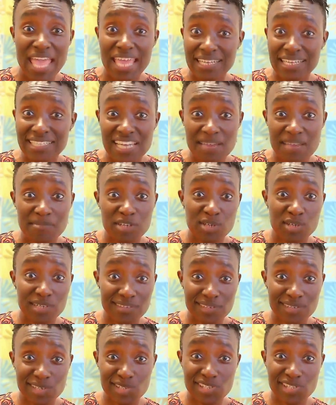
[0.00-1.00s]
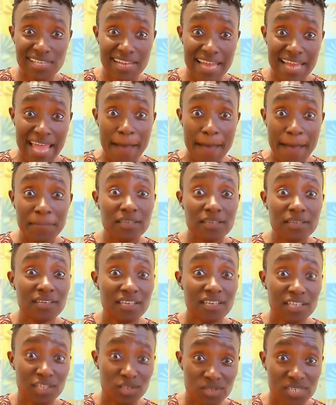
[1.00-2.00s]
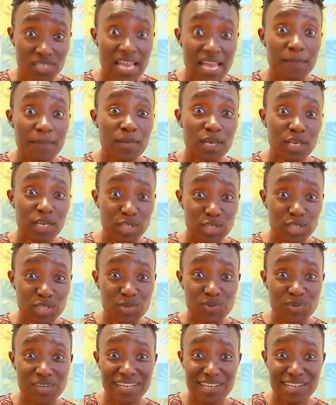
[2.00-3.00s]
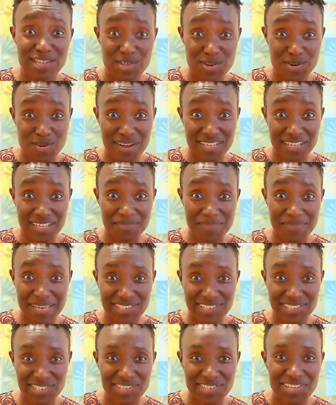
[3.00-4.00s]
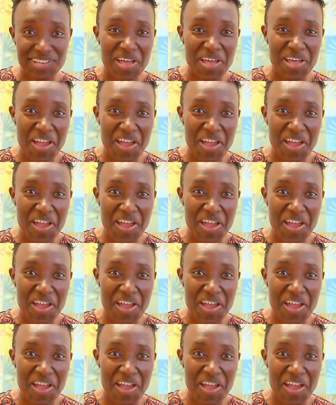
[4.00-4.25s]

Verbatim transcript: Anytime a transfusion is going to happen, you type, you screen, you cross match.